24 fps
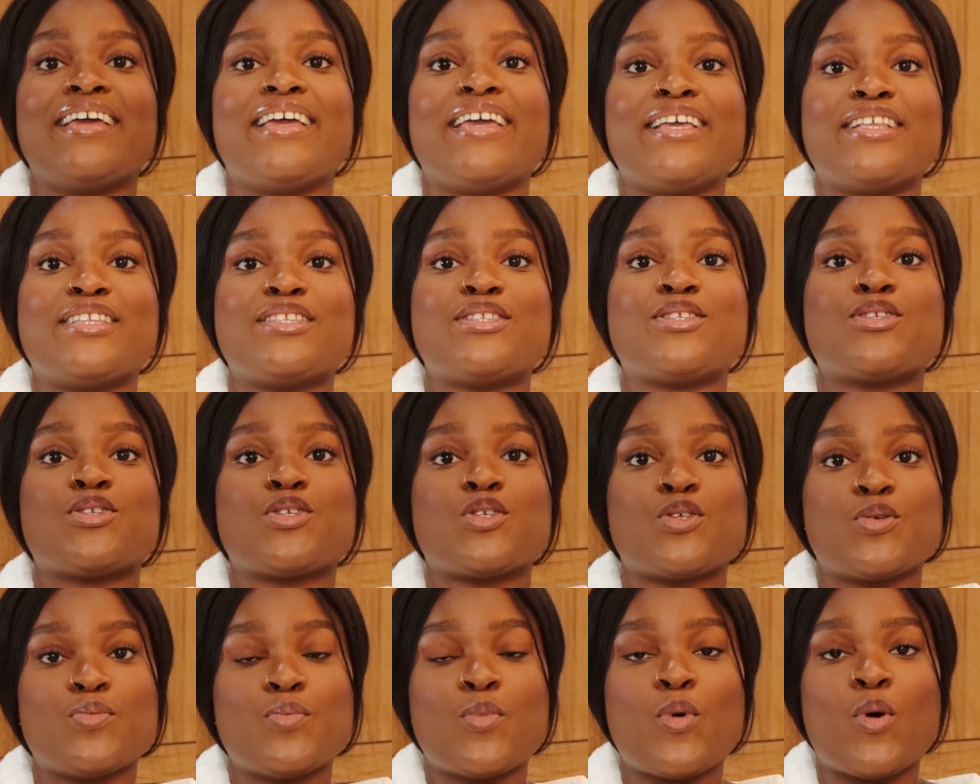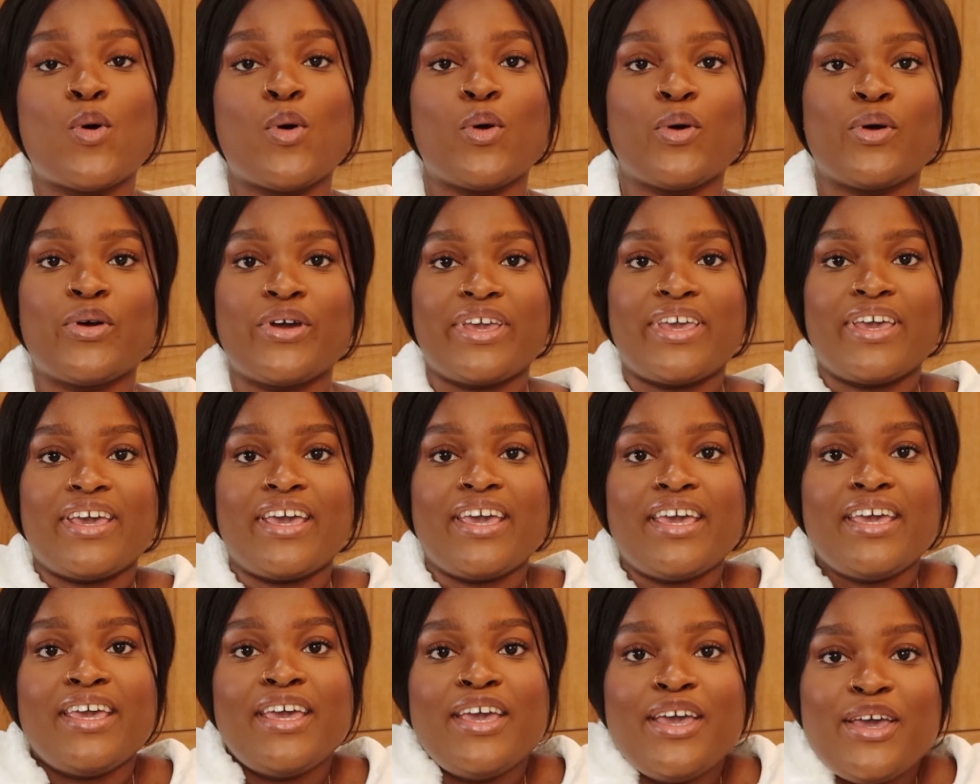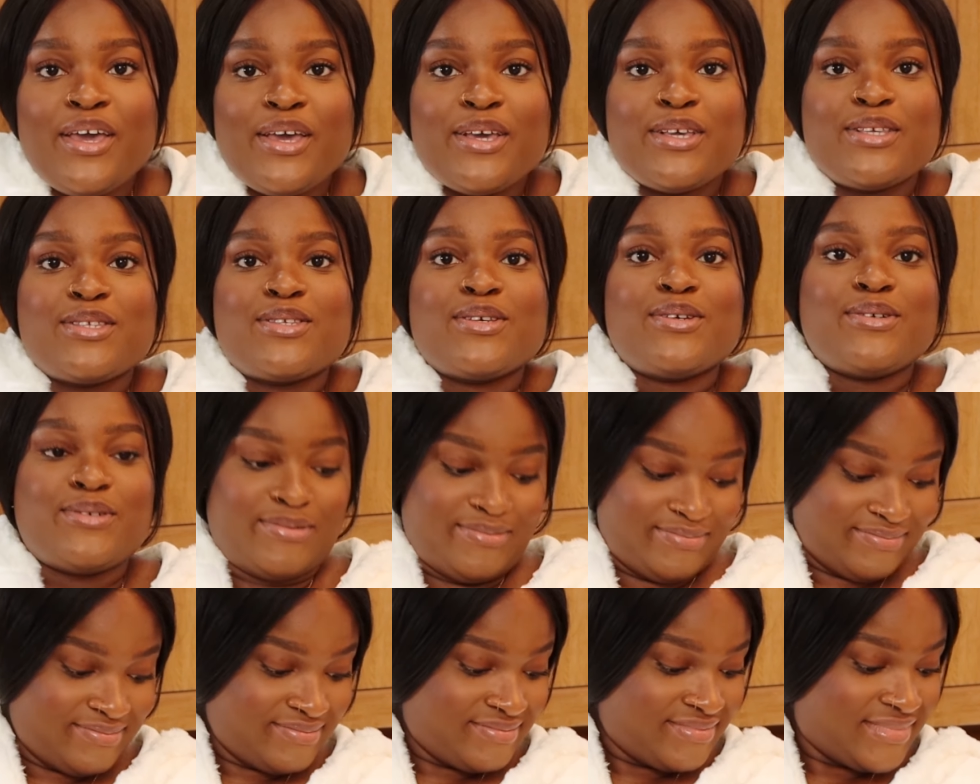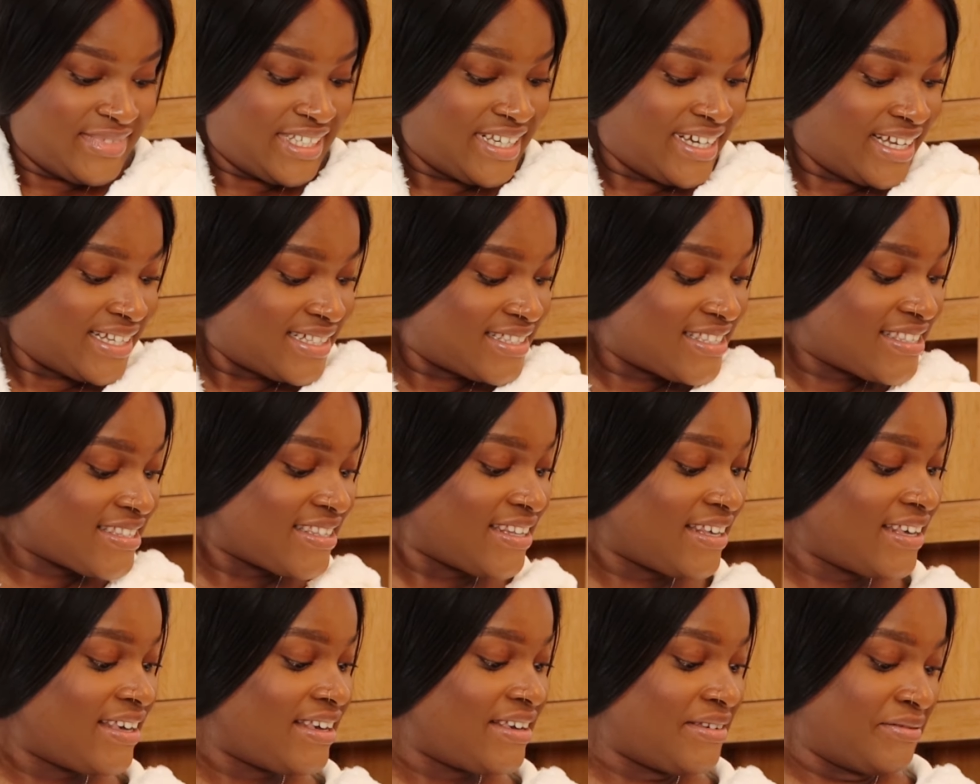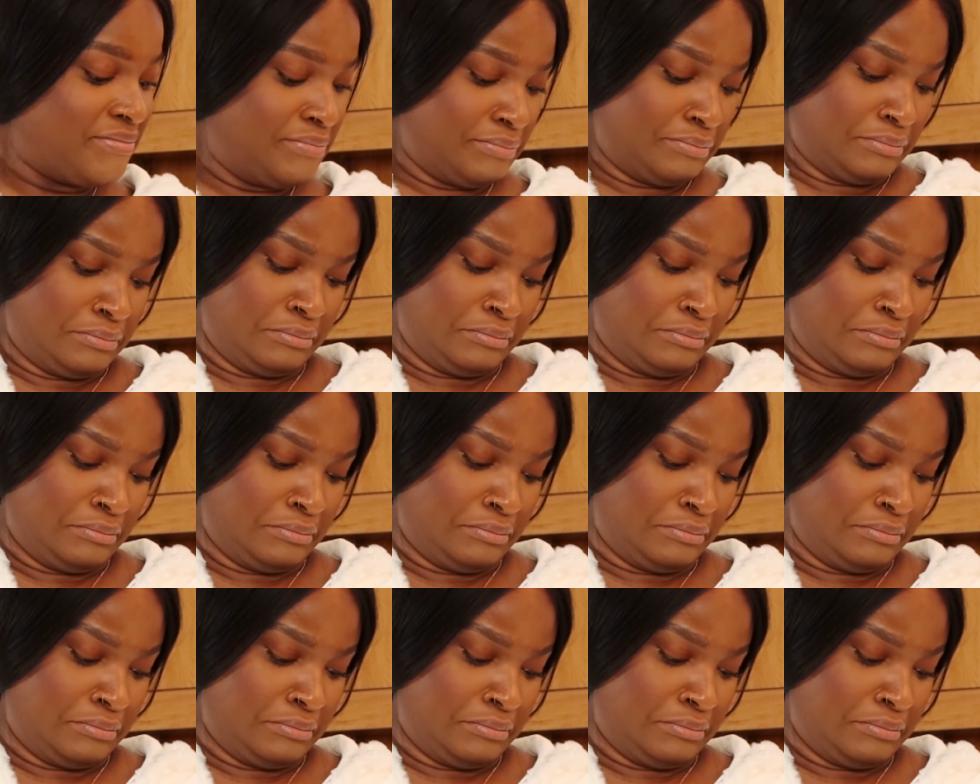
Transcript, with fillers: it's small okay so you can see